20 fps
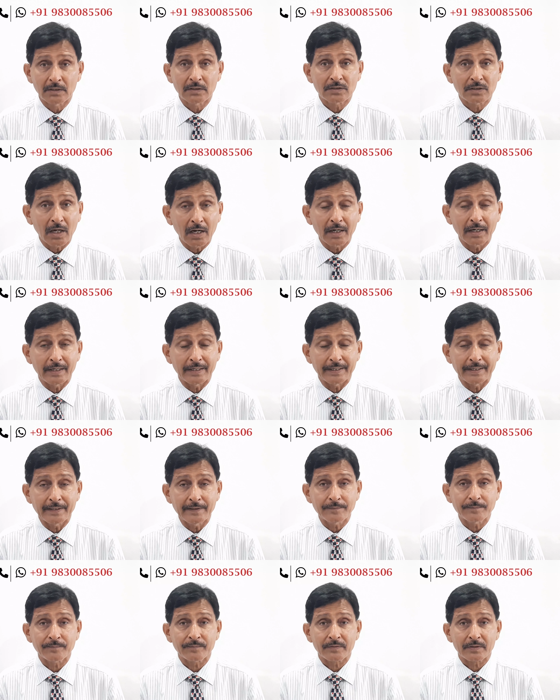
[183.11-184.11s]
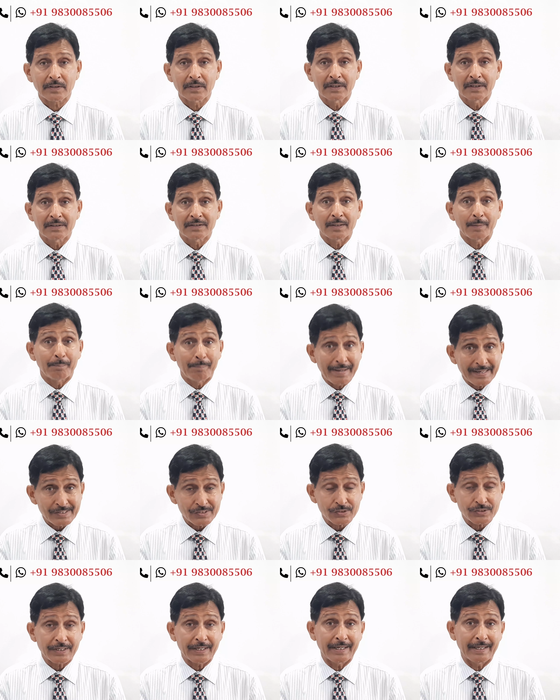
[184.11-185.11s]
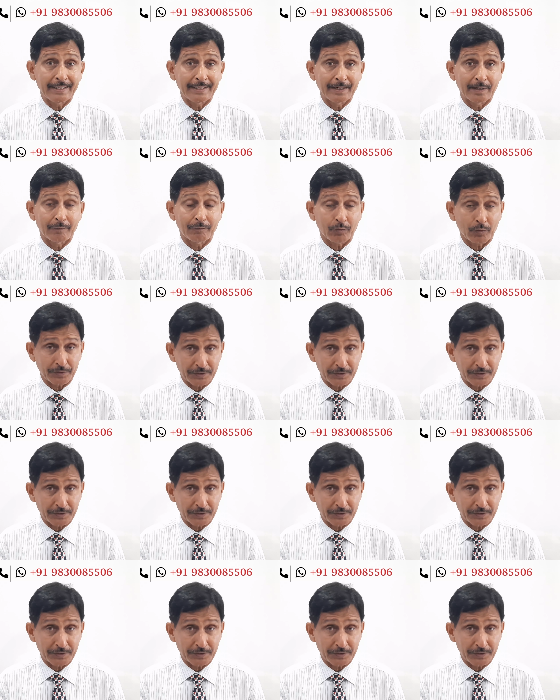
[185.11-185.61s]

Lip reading: Thirdly, the best area for